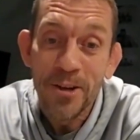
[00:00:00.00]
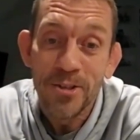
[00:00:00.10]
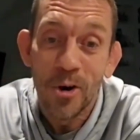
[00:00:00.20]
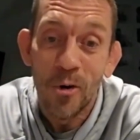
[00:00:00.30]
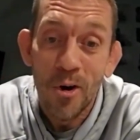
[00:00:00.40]

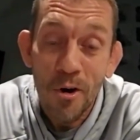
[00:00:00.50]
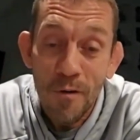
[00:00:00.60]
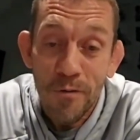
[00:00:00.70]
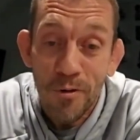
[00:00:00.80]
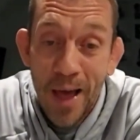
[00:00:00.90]
So
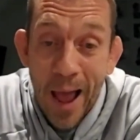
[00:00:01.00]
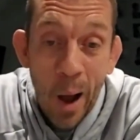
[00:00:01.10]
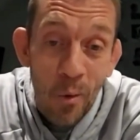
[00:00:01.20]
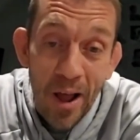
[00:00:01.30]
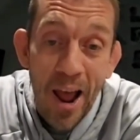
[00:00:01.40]
for the
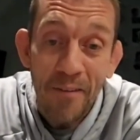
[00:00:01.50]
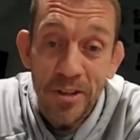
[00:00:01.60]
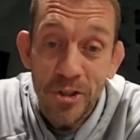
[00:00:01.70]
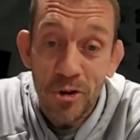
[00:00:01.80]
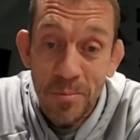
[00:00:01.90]
hour and a half
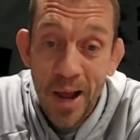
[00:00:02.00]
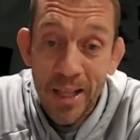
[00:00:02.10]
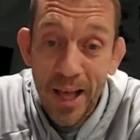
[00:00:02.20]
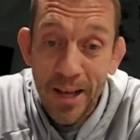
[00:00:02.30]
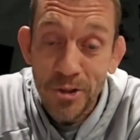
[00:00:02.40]
that you're in my
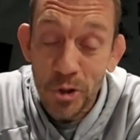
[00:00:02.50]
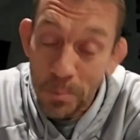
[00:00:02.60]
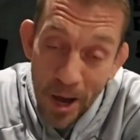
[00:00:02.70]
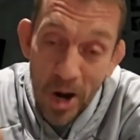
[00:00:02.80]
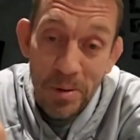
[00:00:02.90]
class, you
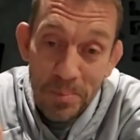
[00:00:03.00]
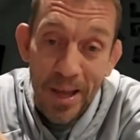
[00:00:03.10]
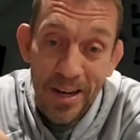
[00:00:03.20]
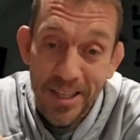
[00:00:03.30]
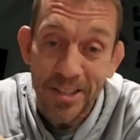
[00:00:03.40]
better be
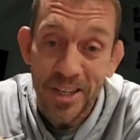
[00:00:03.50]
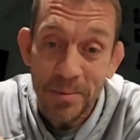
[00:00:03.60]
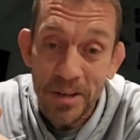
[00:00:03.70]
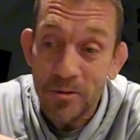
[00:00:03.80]
paying attention to me.